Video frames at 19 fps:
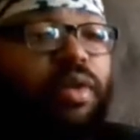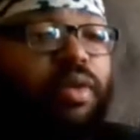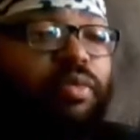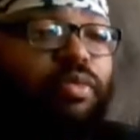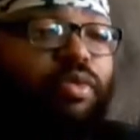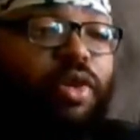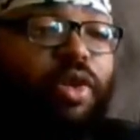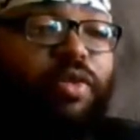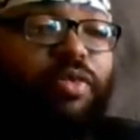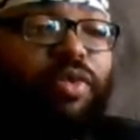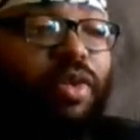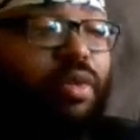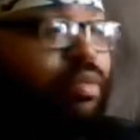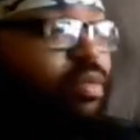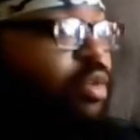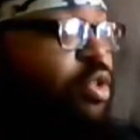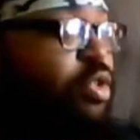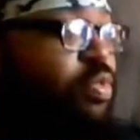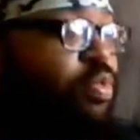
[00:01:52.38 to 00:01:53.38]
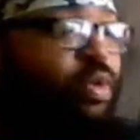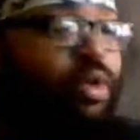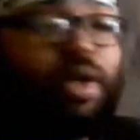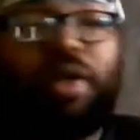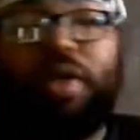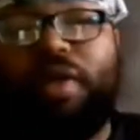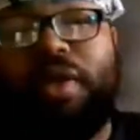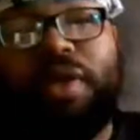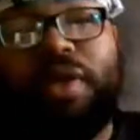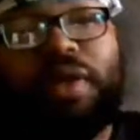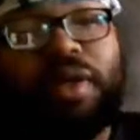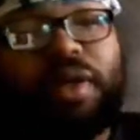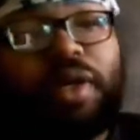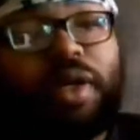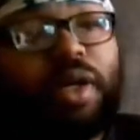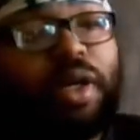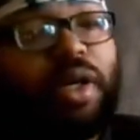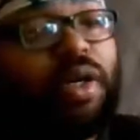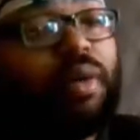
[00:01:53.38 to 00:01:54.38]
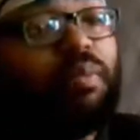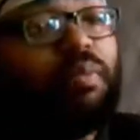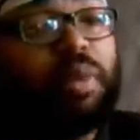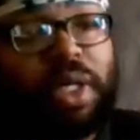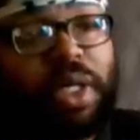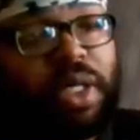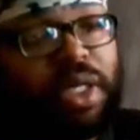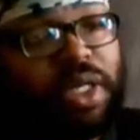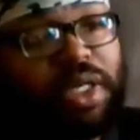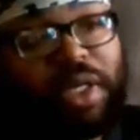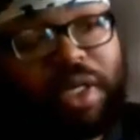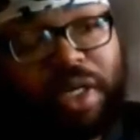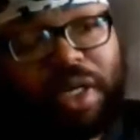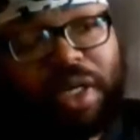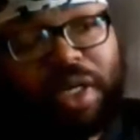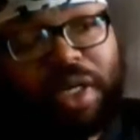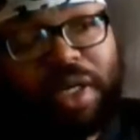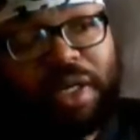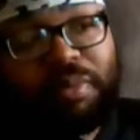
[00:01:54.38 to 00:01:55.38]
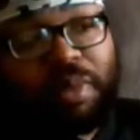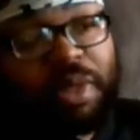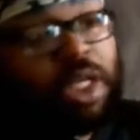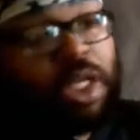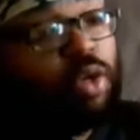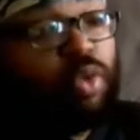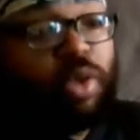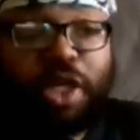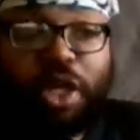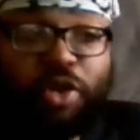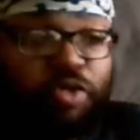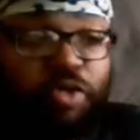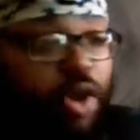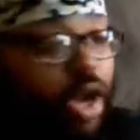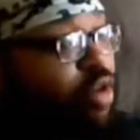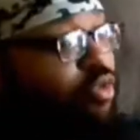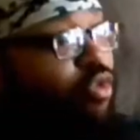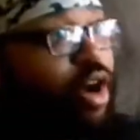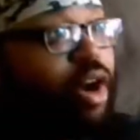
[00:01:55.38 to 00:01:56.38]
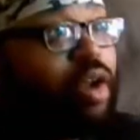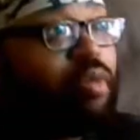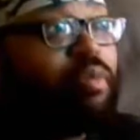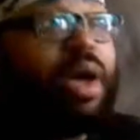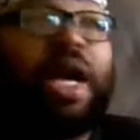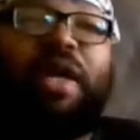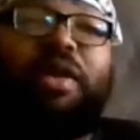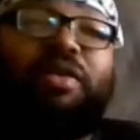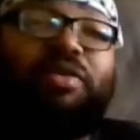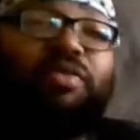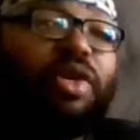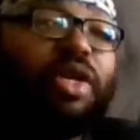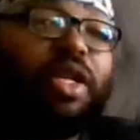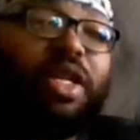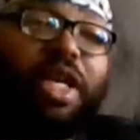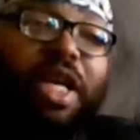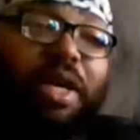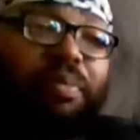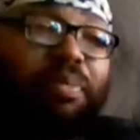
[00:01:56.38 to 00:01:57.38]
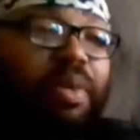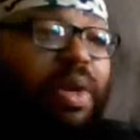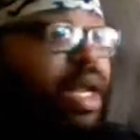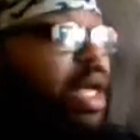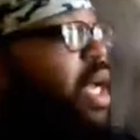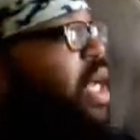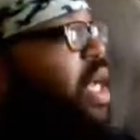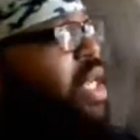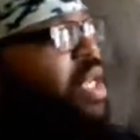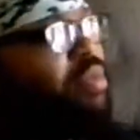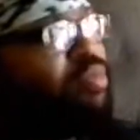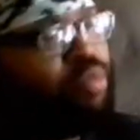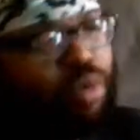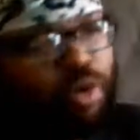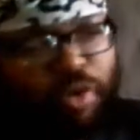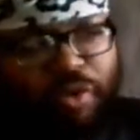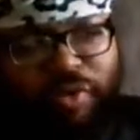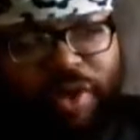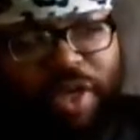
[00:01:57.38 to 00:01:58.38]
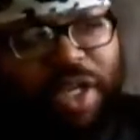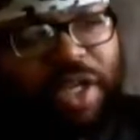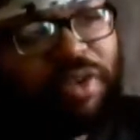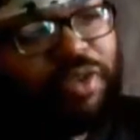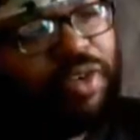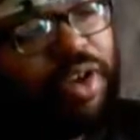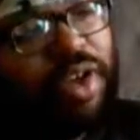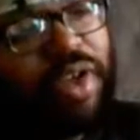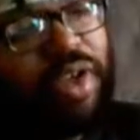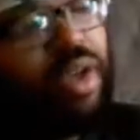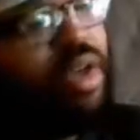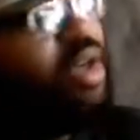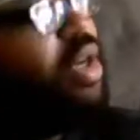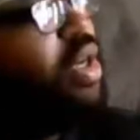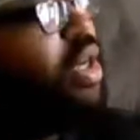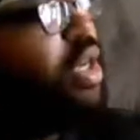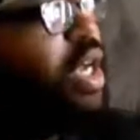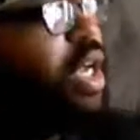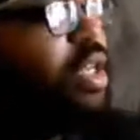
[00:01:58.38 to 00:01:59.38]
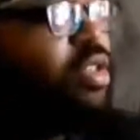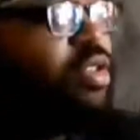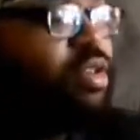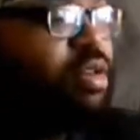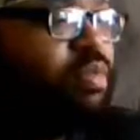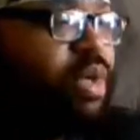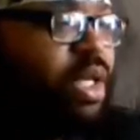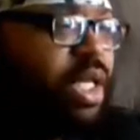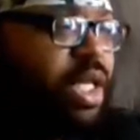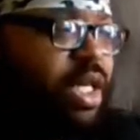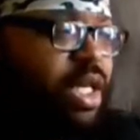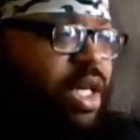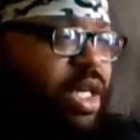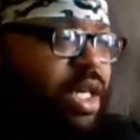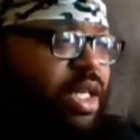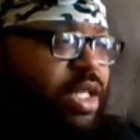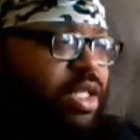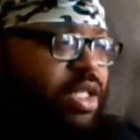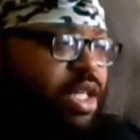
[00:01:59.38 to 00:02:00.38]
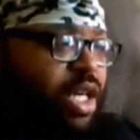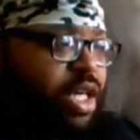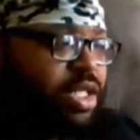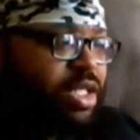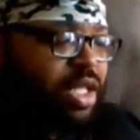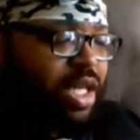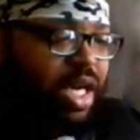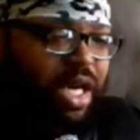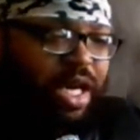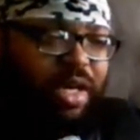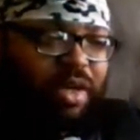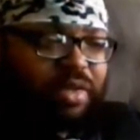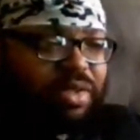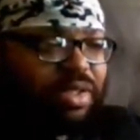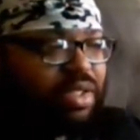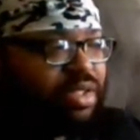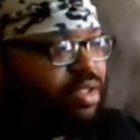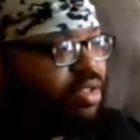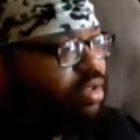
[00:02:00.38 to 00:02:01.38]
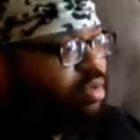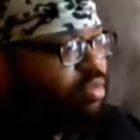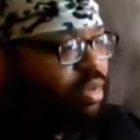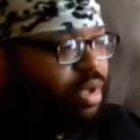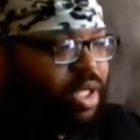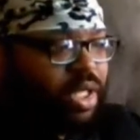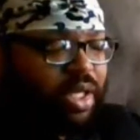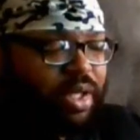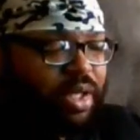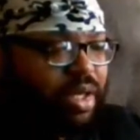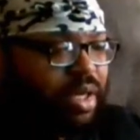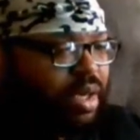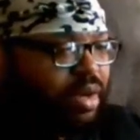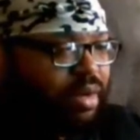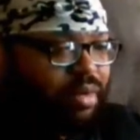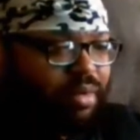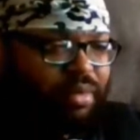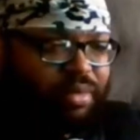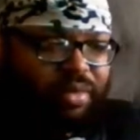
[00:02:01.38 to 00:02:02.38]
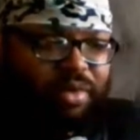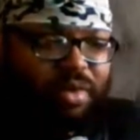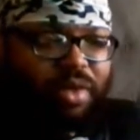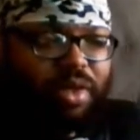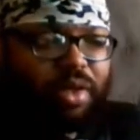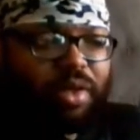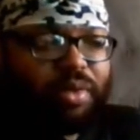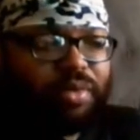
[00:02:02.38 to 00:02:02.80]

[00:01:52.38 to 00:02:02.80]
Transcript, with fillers: pretty for the most part. Um, but, uh, but he was a great running back when he did play, and he proved it. He great. He had so many uh, touchdowns and so many, you know,